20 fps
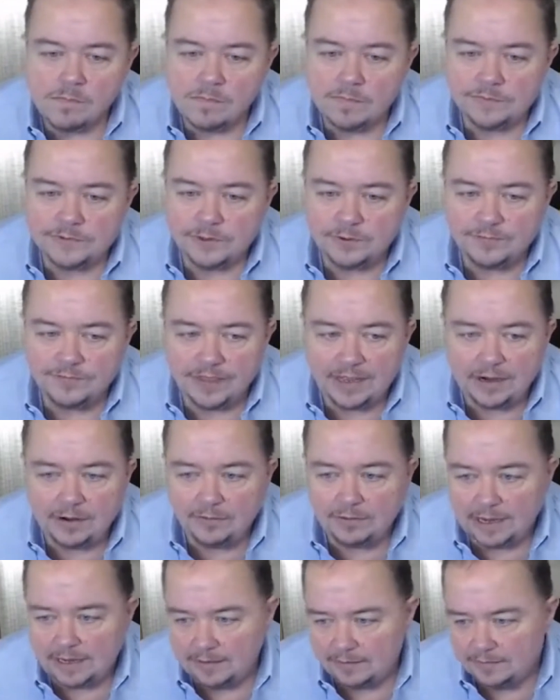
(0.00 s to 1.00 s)
So if they
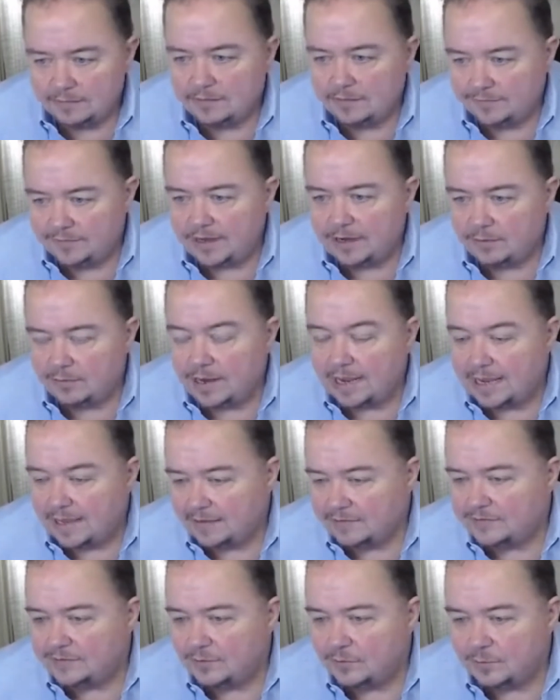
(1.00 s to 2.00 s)
don't
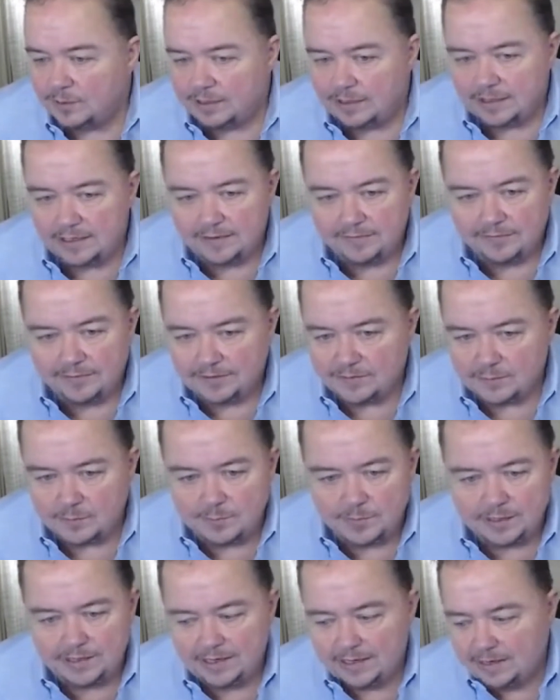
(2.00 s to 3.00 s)
answer, we leave this
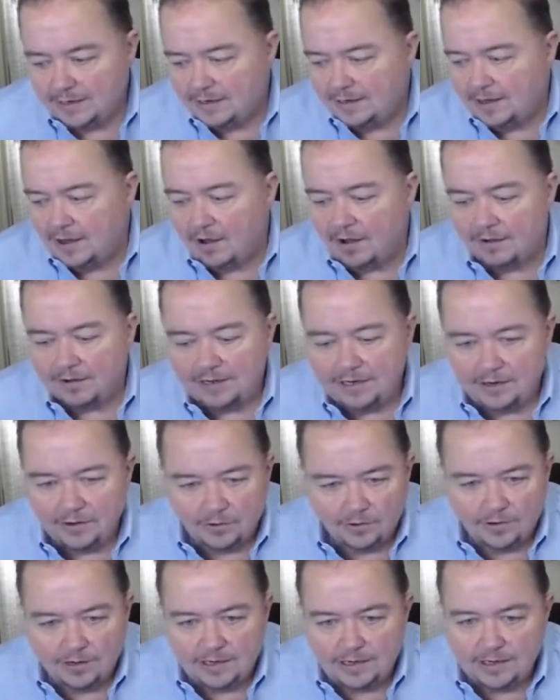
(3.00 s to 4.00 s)
big gaudy
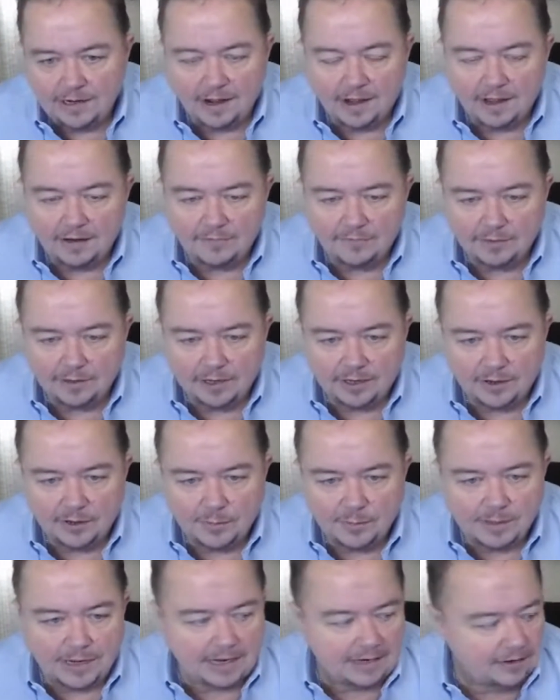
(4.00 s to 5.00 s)
green envelope,
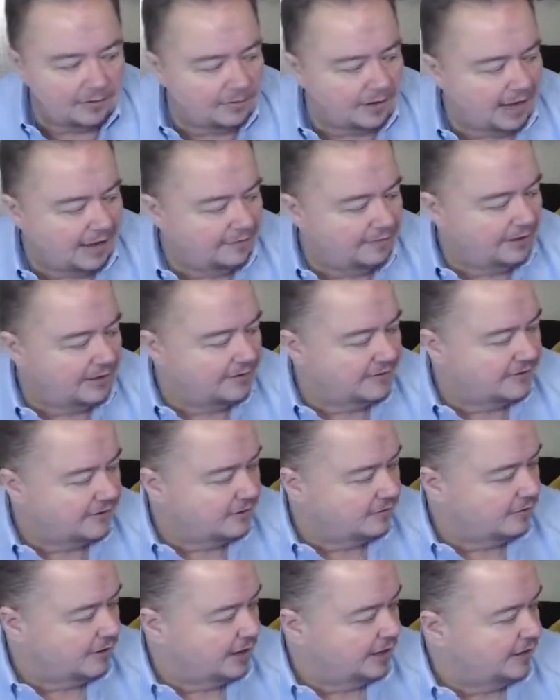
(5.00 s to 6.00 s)
but I don't have any
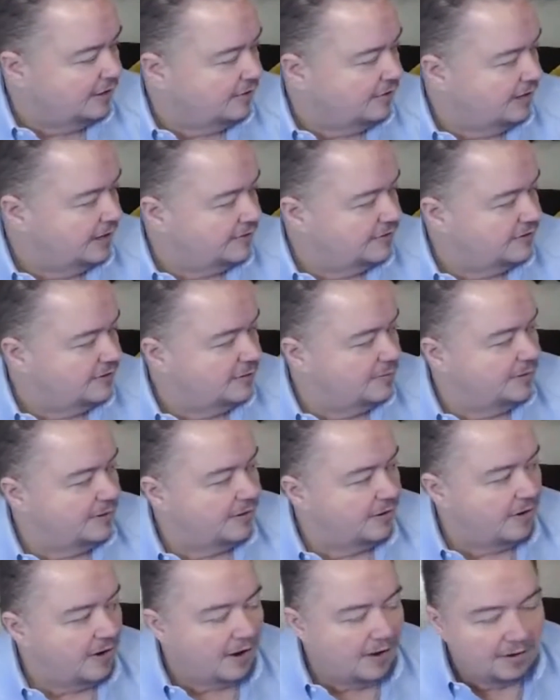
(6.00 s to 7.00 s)
sitting right here next to me.
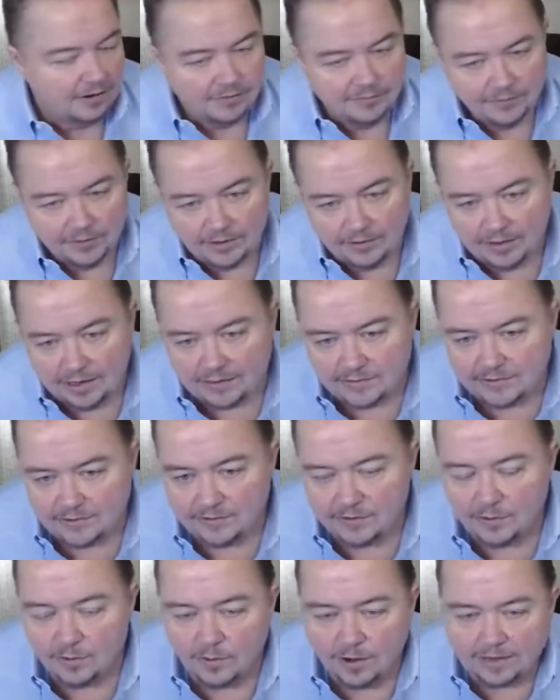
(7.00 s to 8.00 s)
They're all over there next to
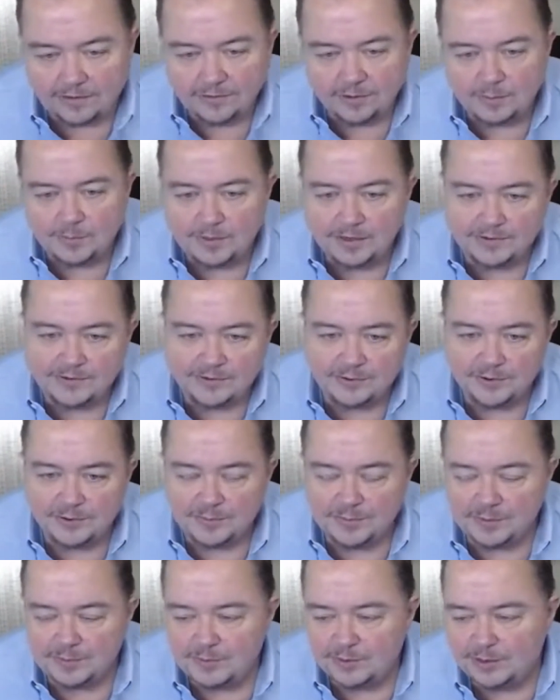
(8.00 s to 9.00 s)
the door. I took a picture of
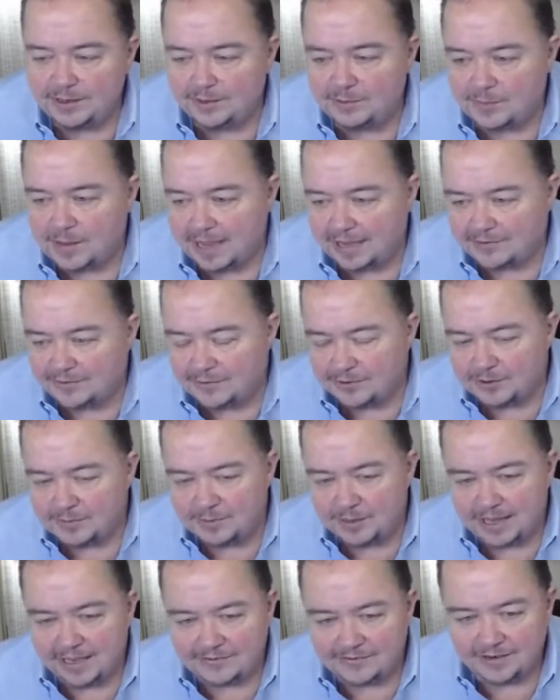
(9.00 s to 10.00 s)
them and put it in the Max group
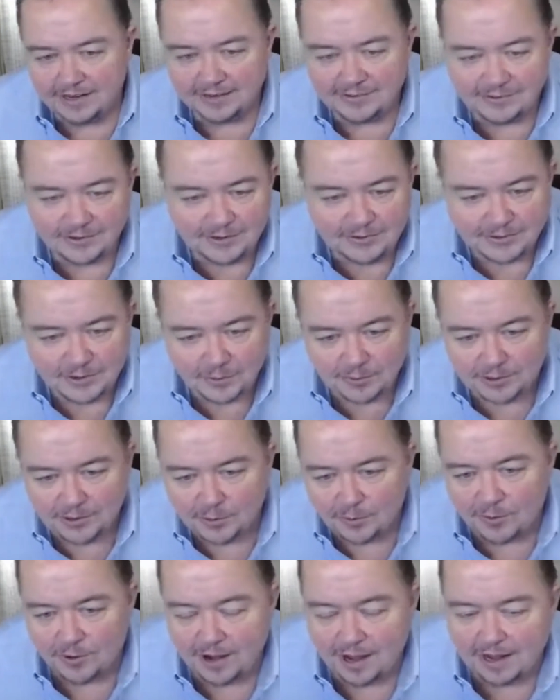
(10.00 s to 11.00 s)
last night. So he's going
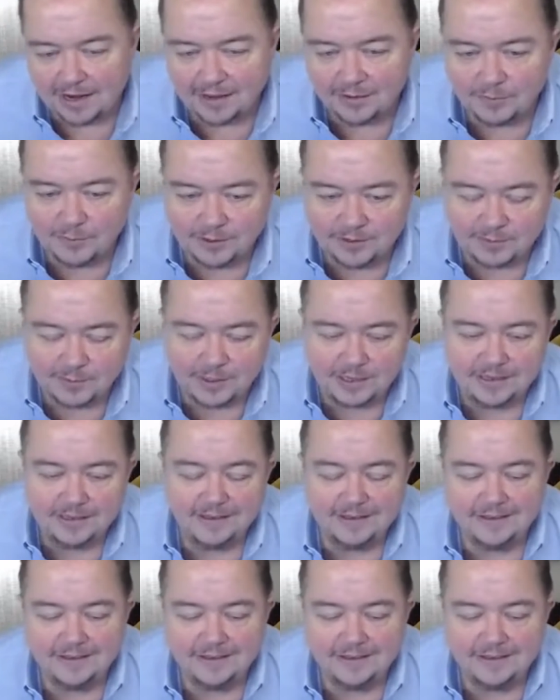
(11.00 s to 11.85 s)
door knocking with me